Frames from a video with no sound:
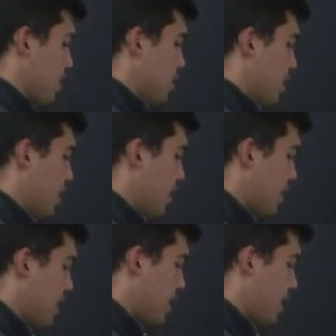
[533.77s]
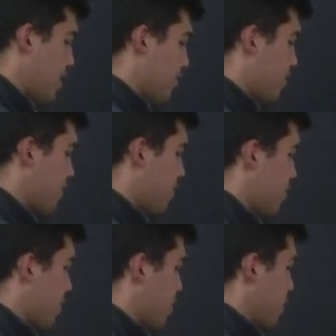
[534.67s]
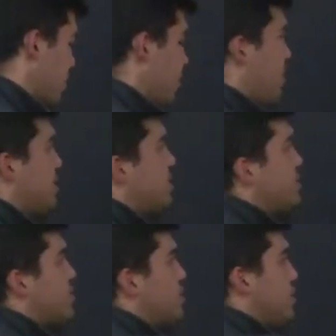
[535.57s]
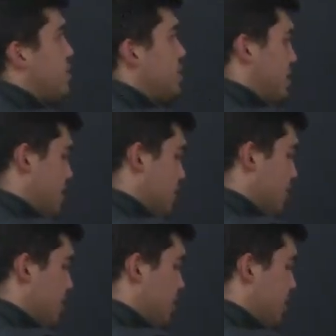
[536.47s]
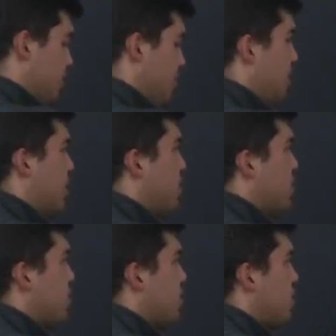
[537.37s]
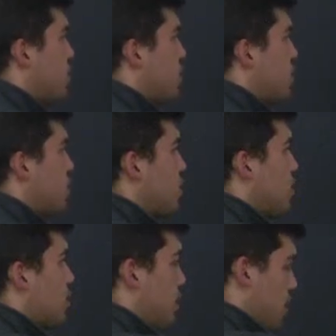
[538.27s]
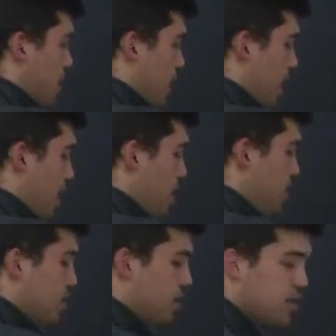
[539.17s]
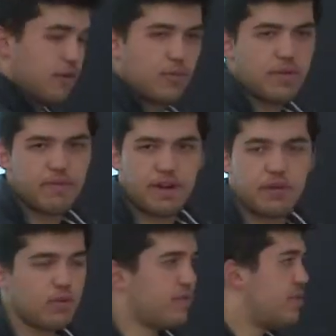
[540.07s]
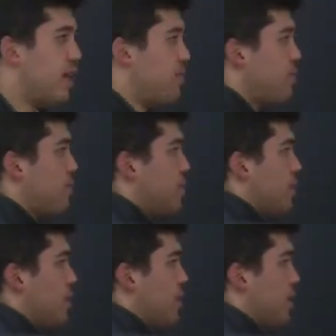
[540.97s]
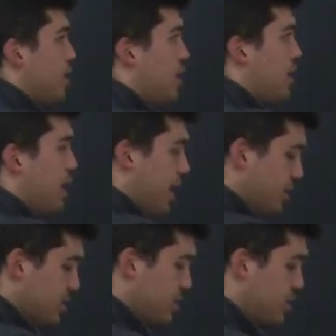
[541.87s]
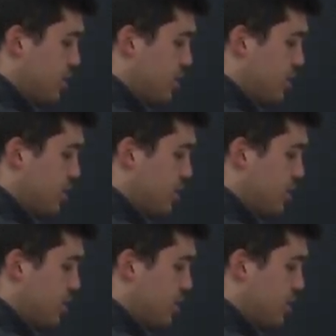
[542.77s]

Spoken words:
I have this simple example right here. We have a variable of type x.